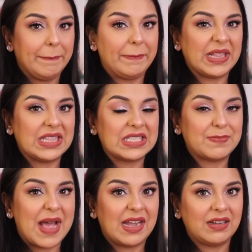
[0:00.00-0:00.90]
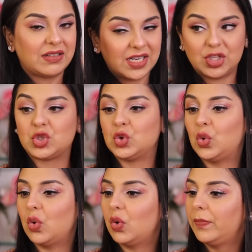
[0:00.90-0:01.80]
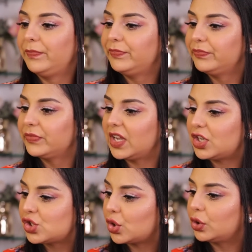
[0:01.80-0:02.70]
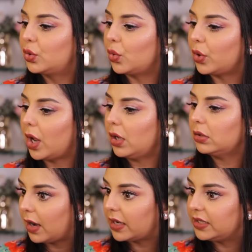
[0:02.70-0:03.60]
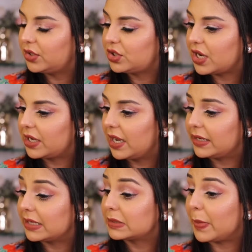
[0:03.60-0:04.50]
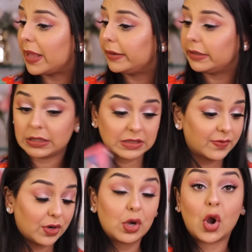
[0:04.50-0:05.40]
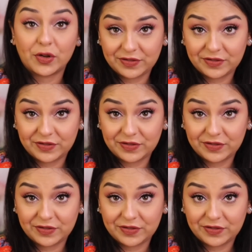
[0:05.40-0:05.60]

But this palette needs to go. It should go, nah? I need to check like expiry dates for a lot of